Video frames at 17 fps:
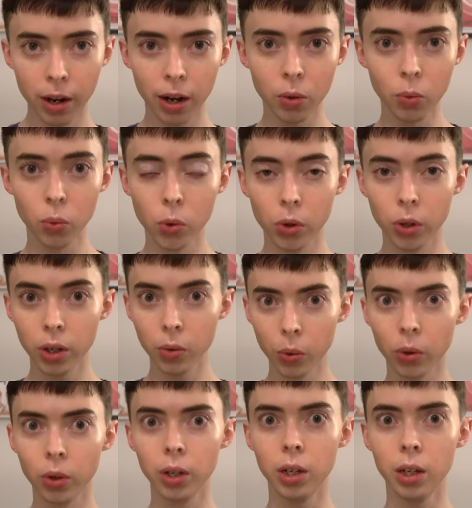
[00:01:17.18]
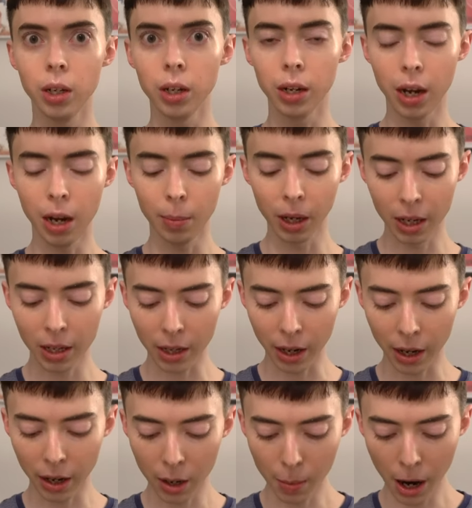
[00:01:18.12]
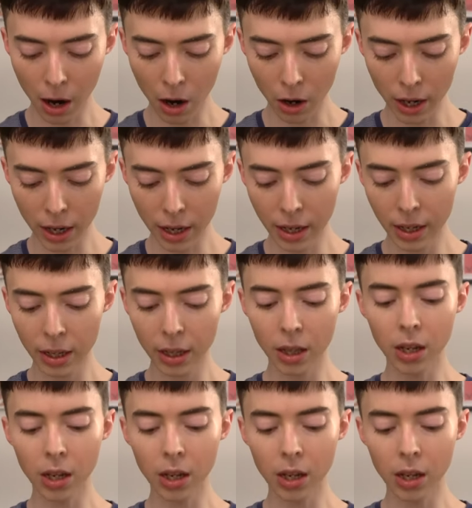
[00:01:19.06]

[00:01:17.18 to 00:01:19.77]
that I really, really am excited about is